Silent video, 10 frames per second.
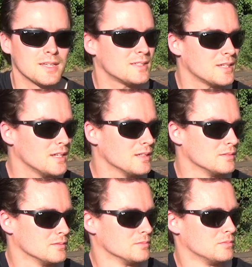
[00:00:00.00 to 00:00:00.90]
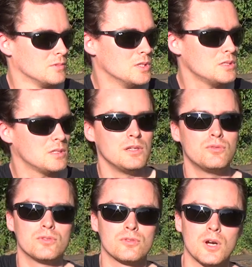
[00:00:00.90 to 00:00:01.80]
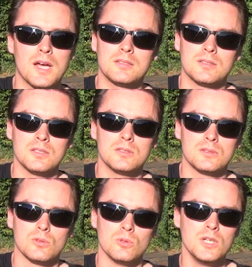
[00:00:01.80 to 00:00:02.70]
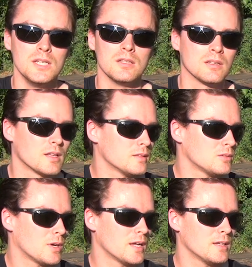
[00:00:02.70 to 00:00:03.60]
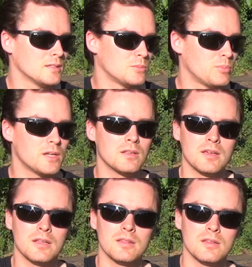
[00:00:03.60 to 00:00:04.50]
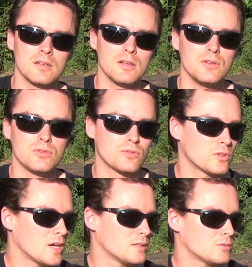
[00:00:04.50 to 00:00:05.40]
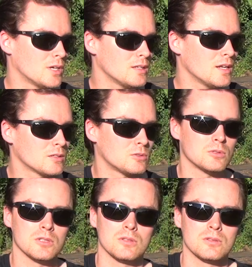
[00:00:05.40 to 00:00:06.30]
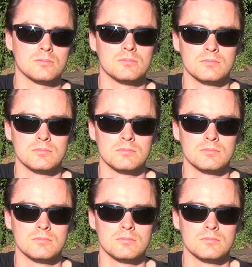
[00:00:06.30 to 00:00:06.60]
like saying, this leaf of grass is green, that's why it's better than the leaf of grass right next to it,